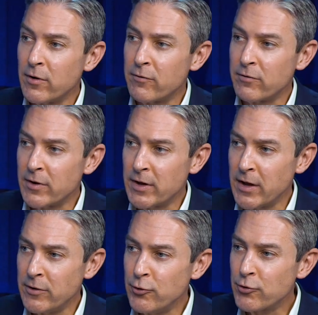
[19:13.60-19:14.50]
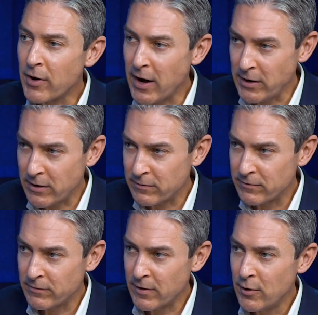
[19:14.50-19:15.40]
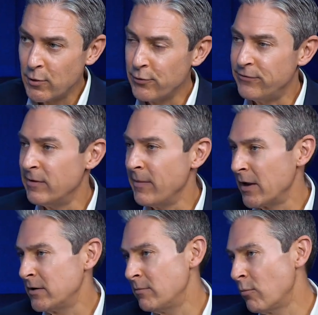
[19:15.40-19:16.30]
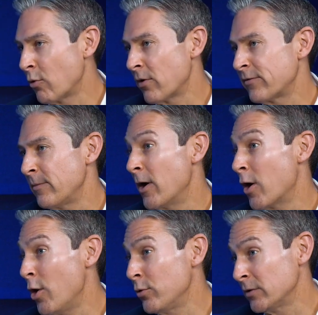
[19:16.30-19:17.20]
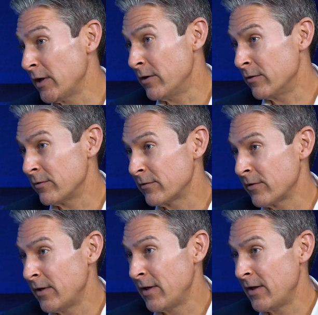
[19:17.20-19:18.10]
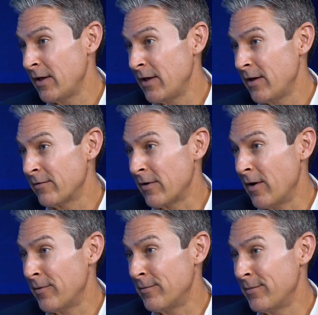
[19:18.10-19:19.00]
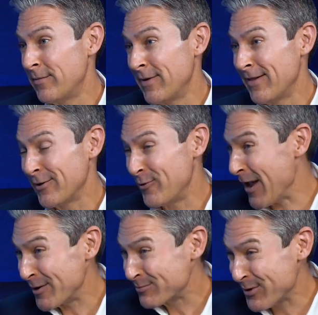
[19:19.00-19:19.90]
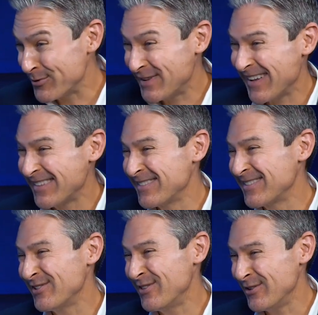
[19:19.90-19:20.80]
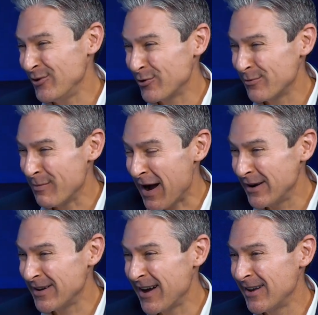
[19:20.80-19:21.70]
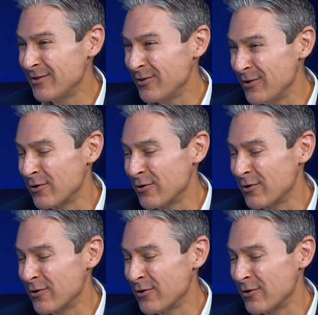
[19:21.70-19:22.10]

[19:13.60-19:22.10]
and over again Ukrainians who've demanded more from their own leaders, from the granite protest to the Euromaidan,